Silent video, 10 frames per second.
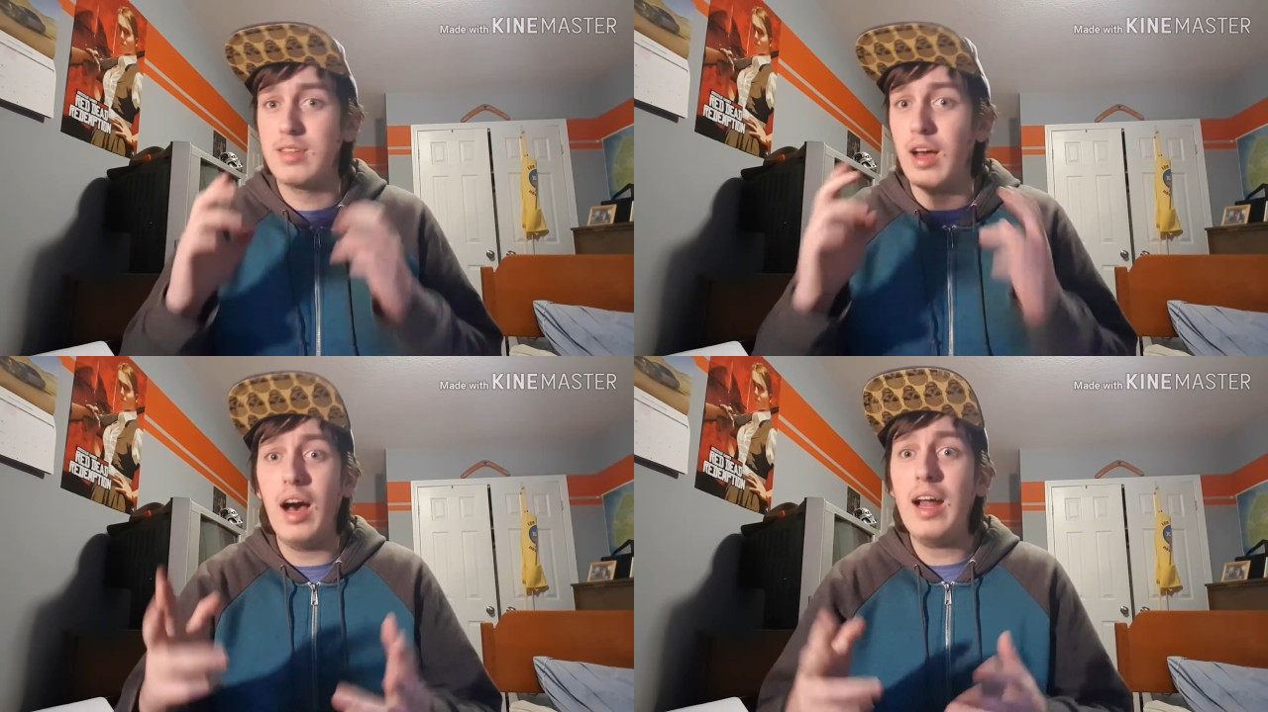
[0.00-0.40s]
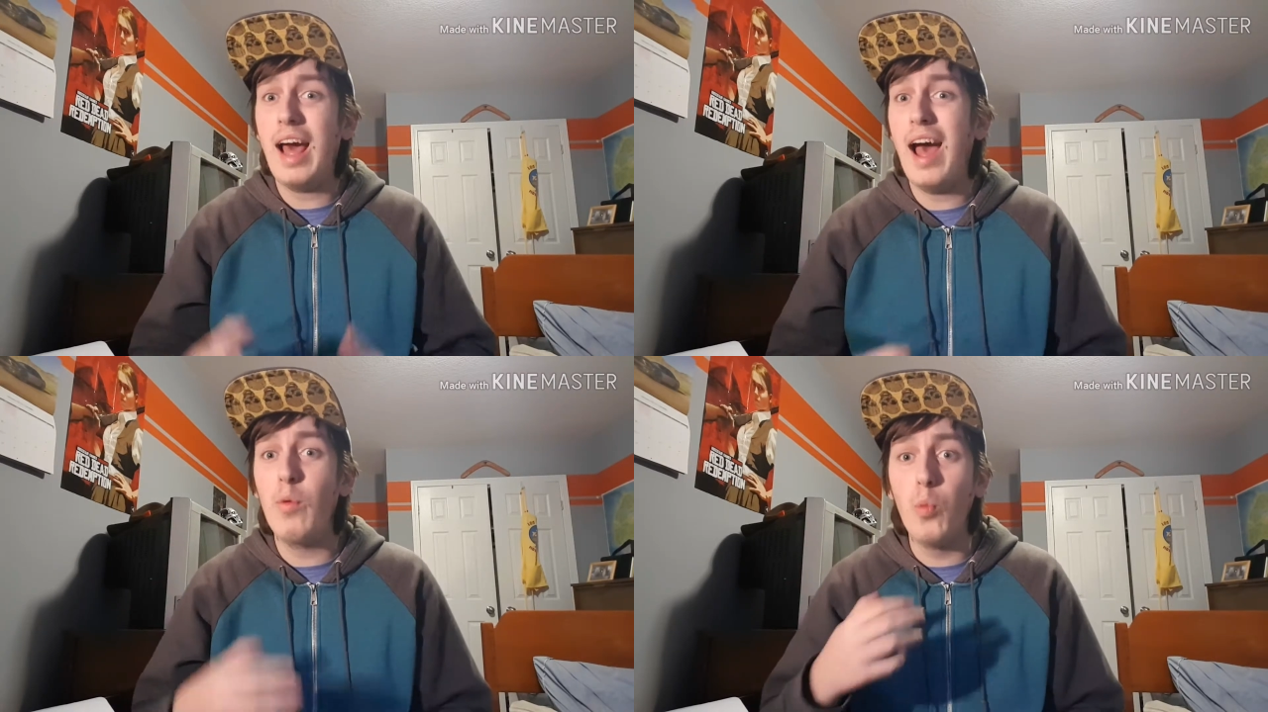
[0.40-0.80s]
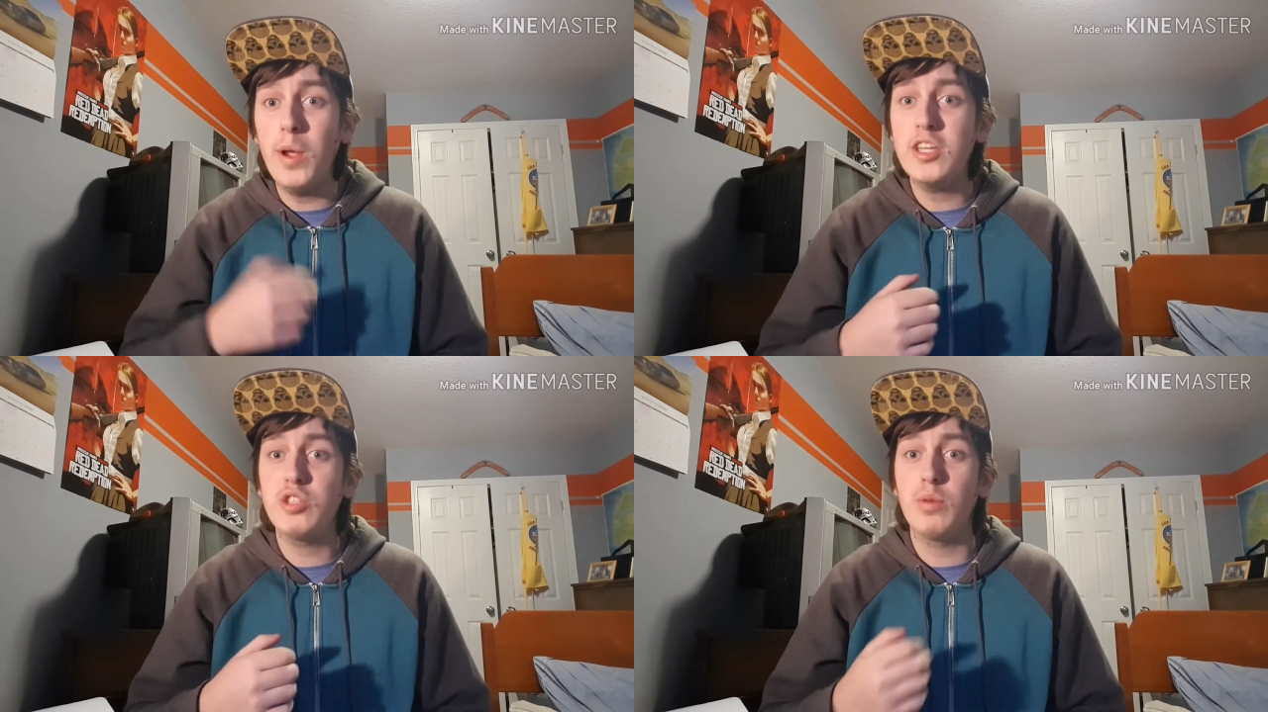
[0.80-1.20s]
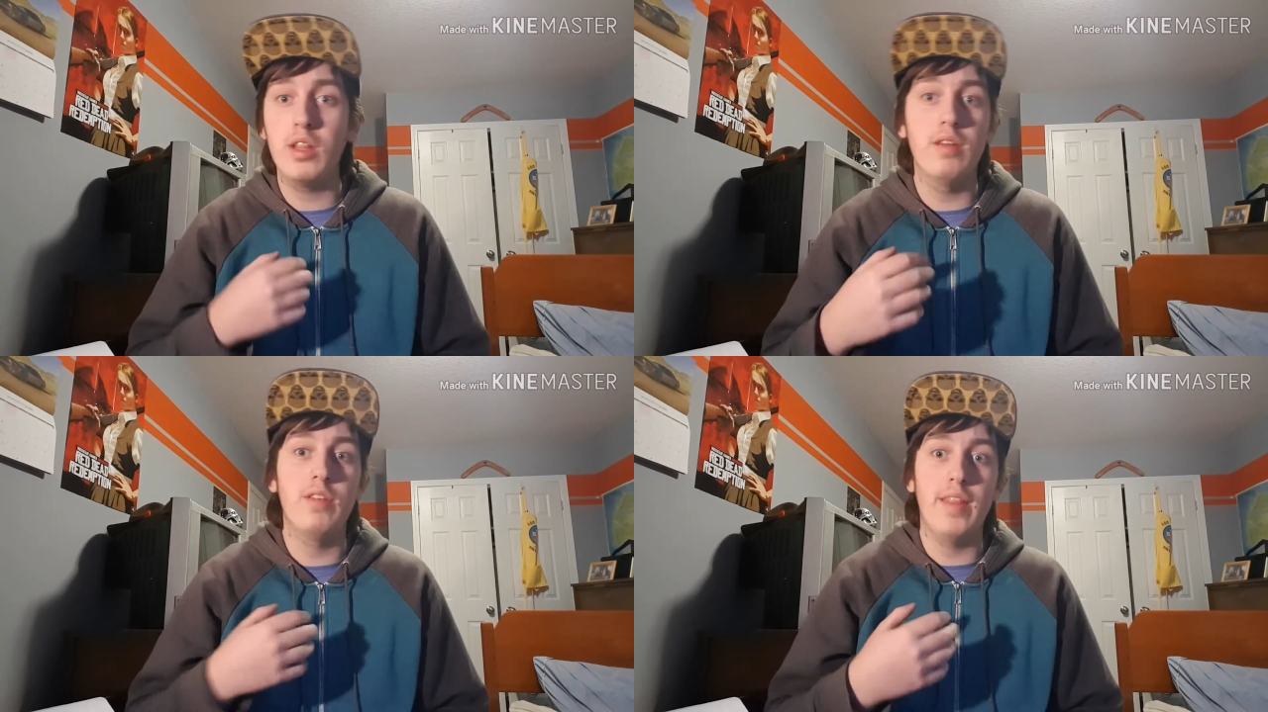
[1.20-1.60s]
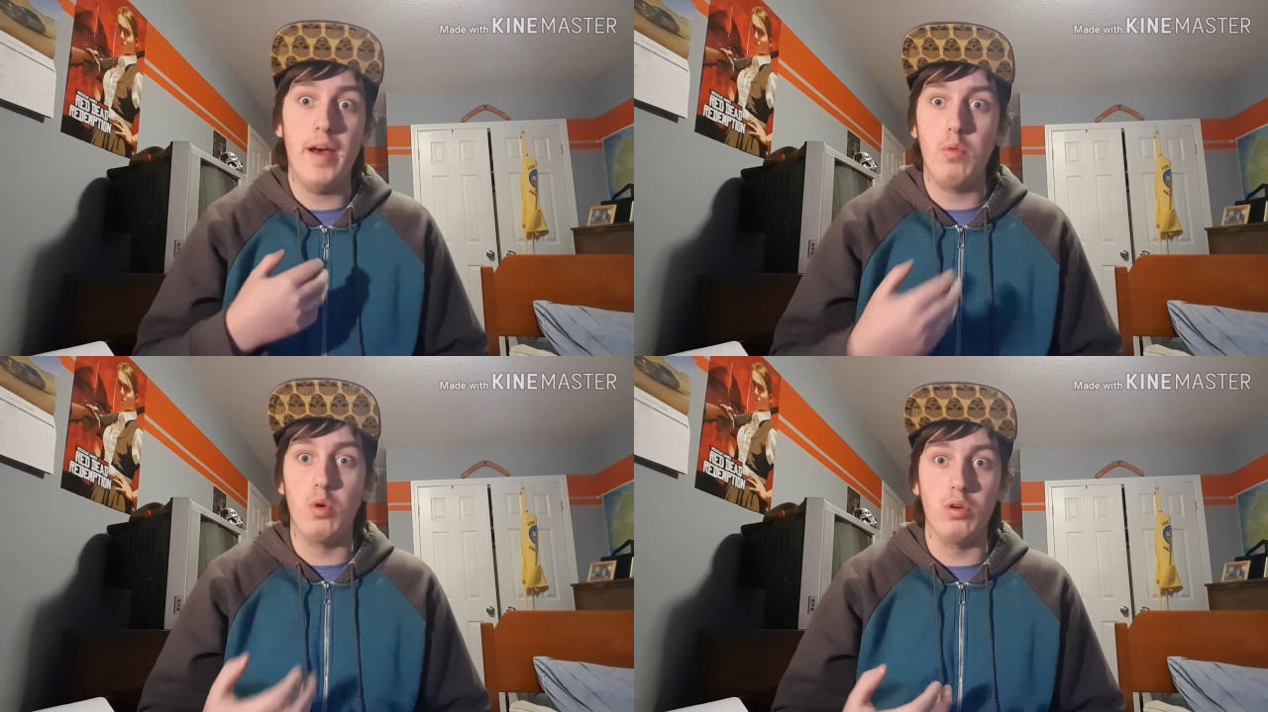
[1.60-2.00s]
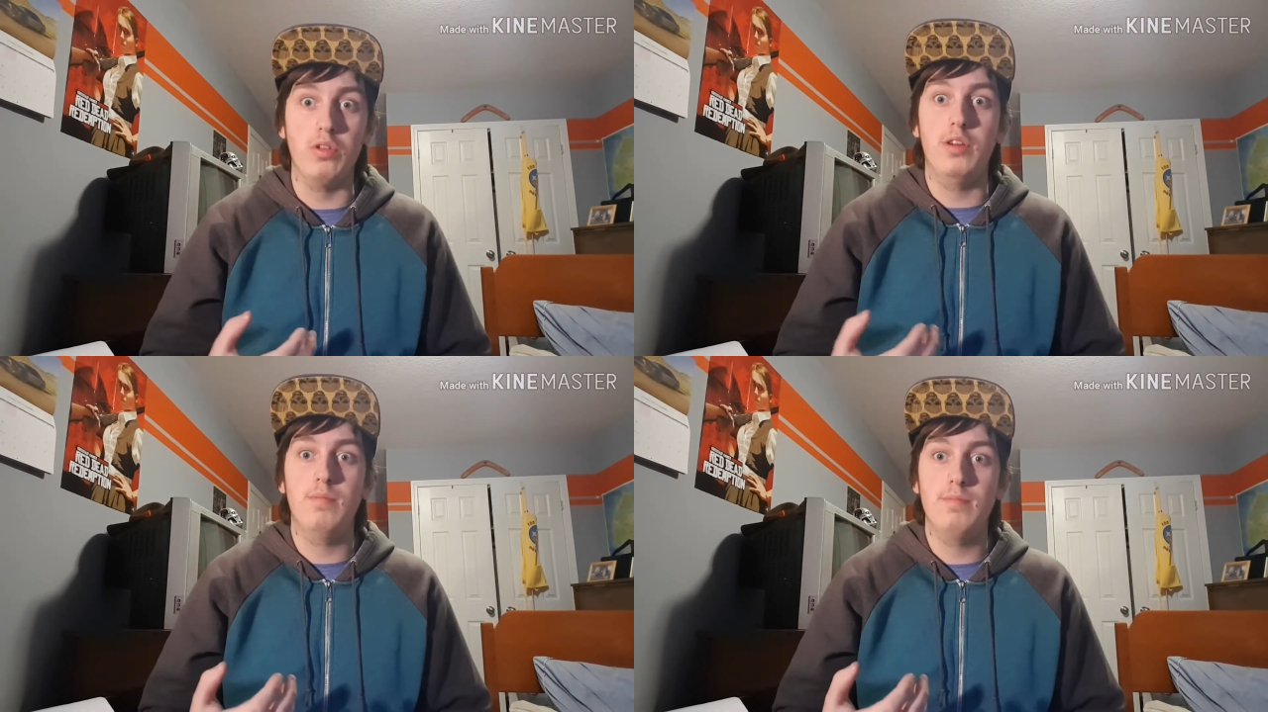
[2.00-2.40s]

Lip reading: God, I wish we lived in that world.